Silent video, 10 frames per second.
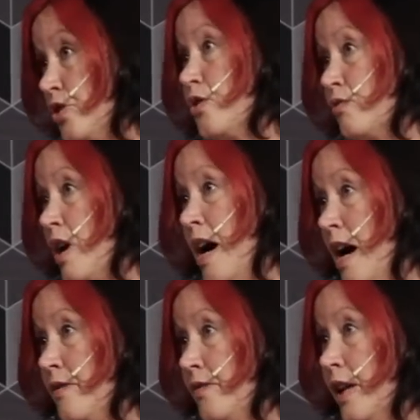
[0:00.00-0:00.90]
don't
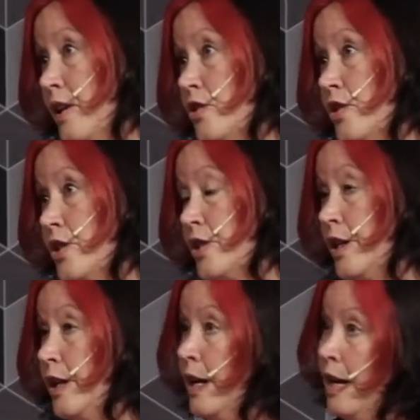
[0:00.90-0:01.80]
have
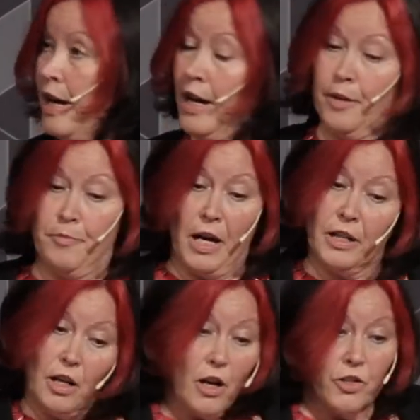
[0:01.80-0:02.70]
electricity,
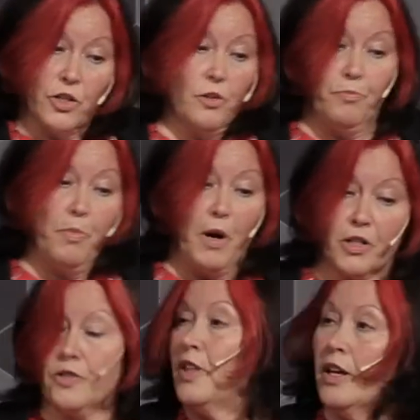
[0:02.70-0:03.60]
and large
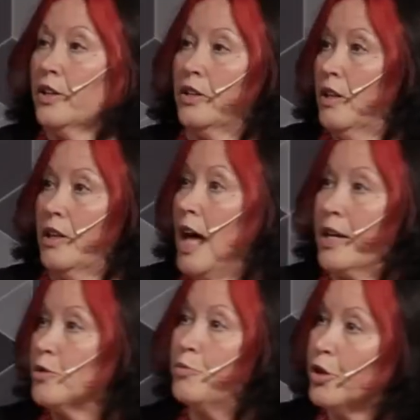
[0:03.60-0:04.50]
parts of that
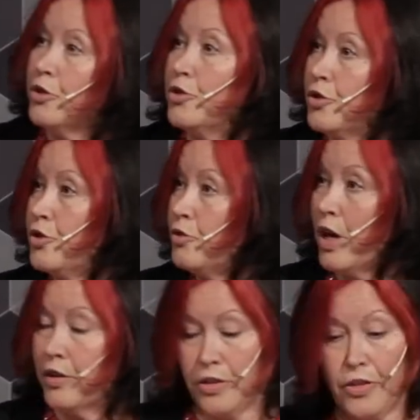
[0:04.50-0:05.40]
land, we could do
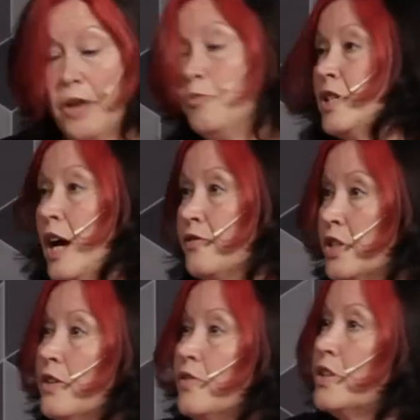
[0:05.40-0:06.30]
that. But then we'd have
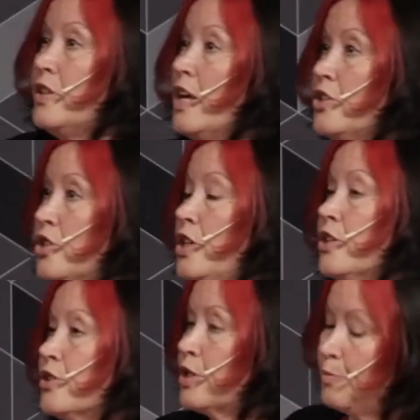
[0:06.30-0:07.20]
to give it to the
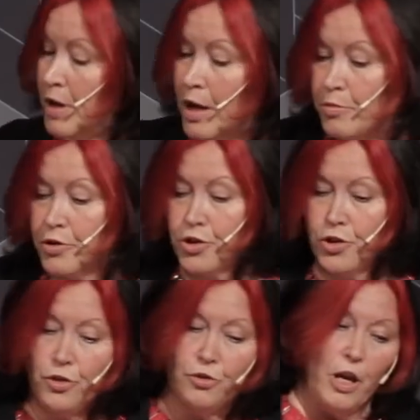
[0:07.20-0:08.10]
engineers to be able
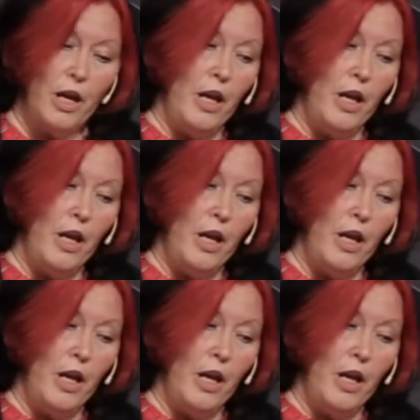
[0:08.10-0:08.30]
to